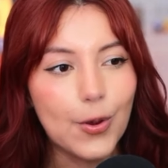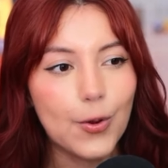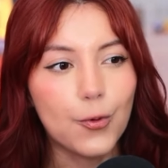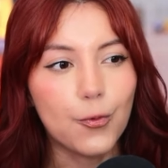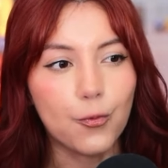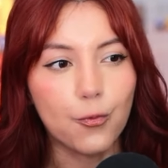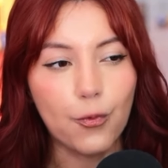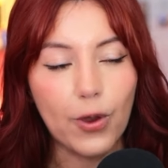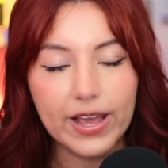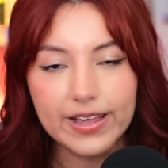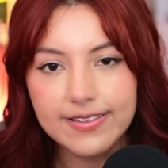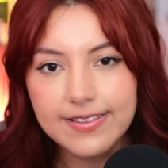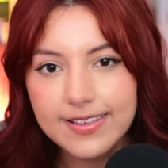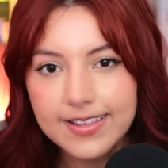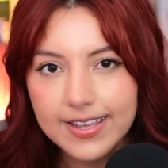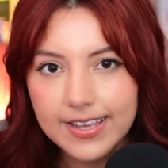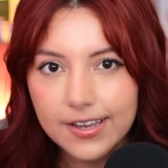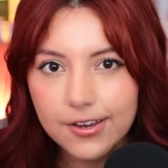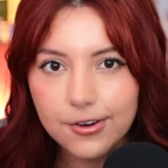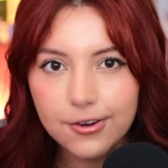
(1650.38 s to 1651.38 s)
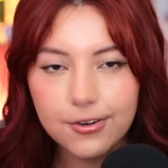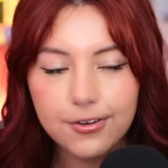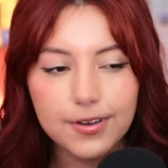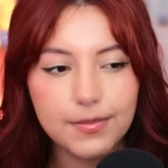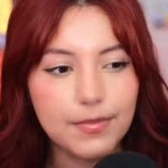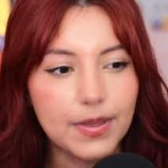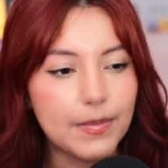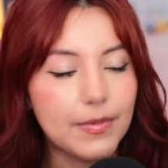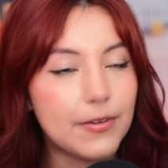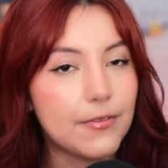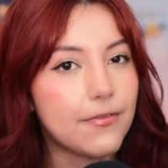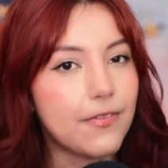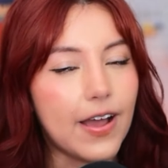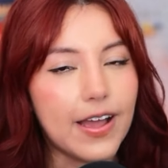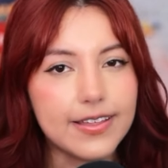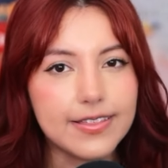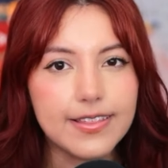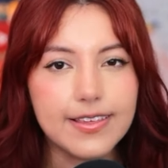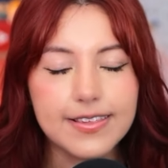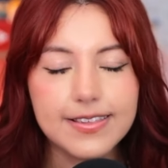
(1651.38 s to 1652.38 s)
rest here and maybe
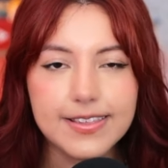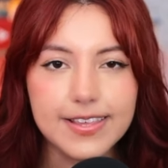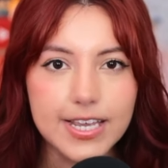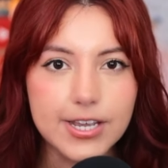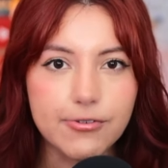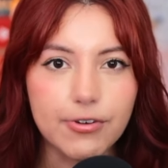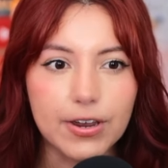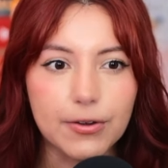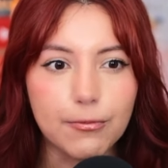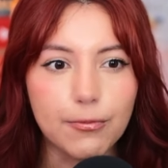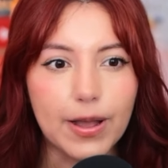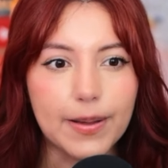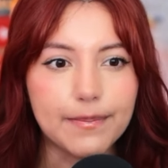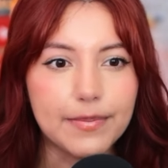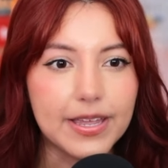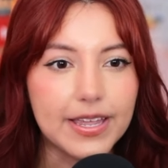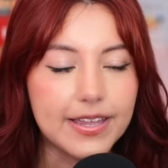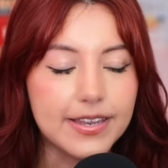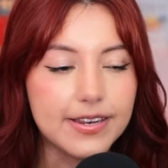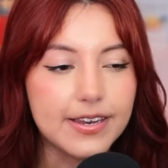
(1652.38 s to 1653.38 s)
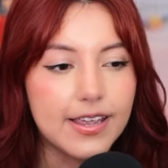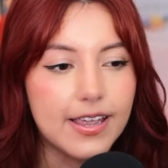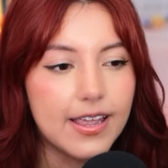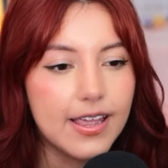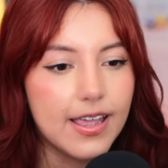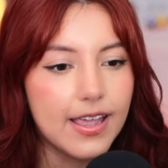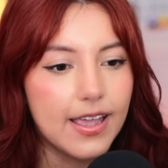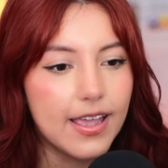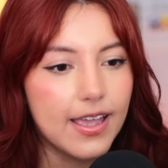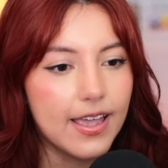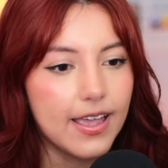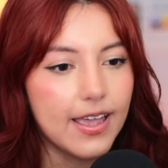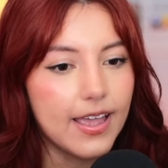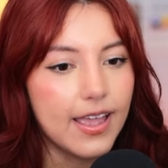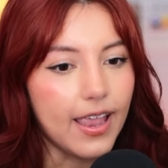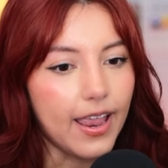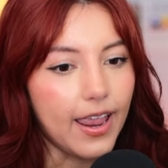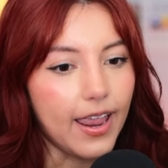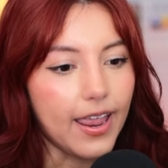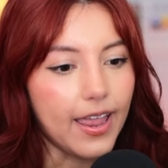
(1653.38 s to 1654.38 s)
find the secret
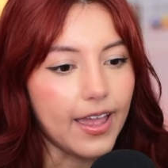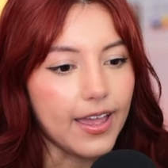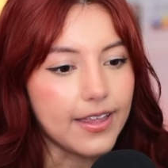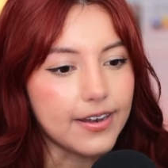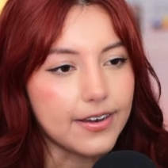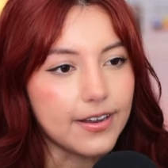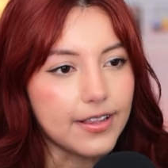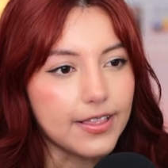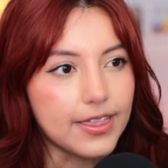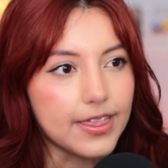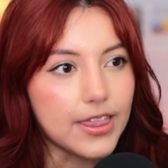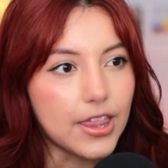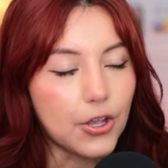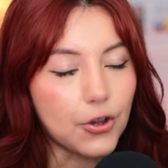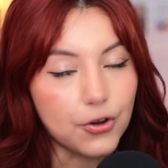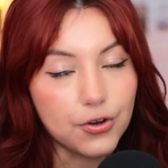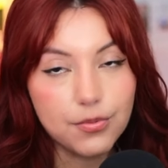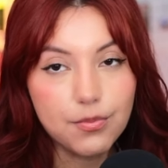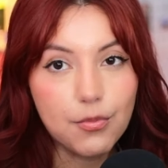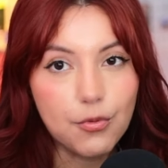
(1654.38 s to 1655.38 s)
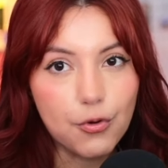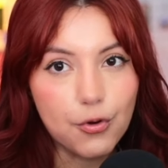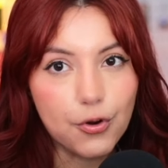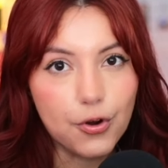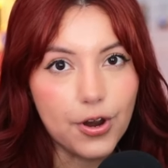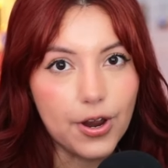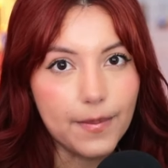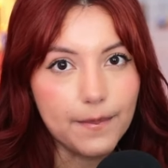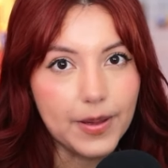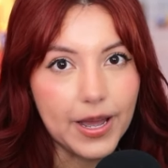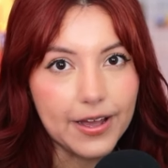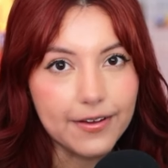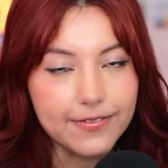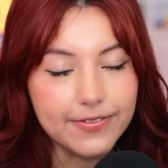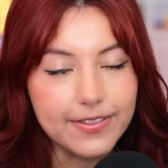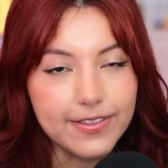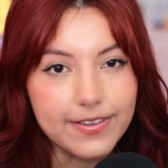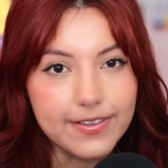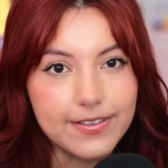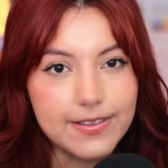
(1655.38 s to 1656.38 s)
weapon.And learn more about
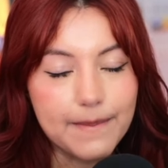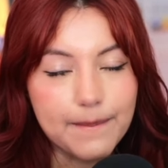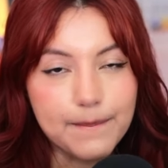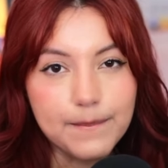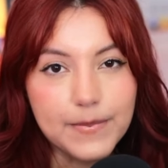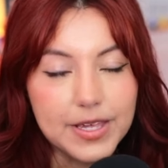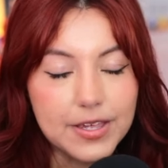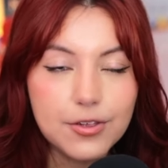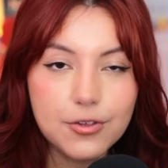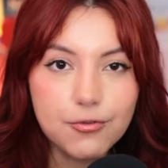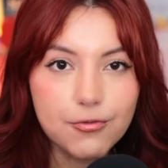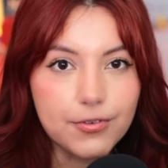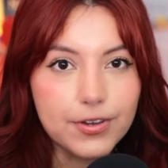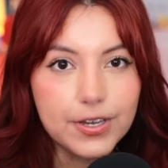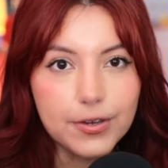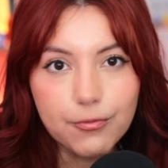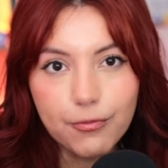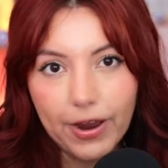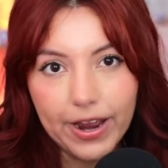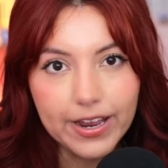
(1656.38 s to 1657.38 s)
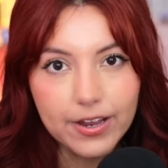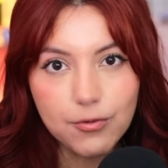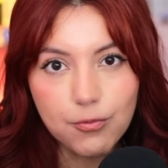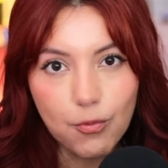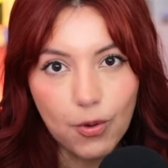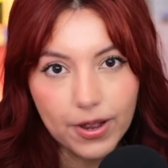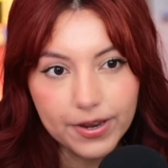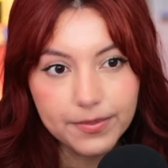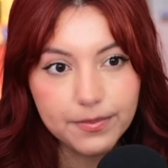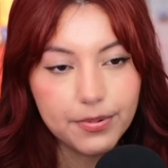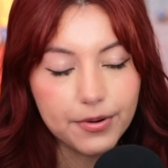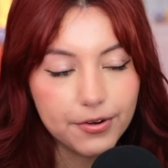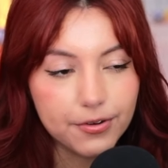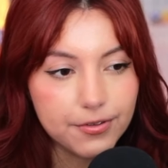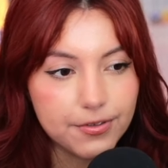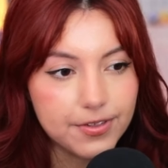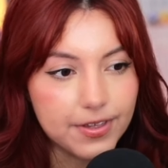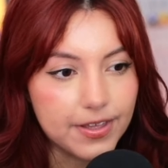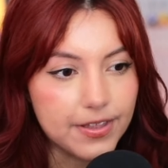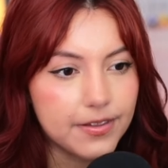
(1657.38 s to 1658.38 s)
this mystery rank 1
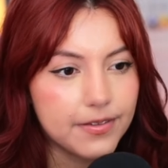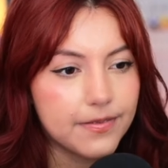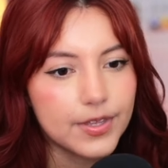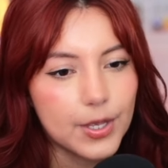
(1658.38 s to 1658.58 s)
person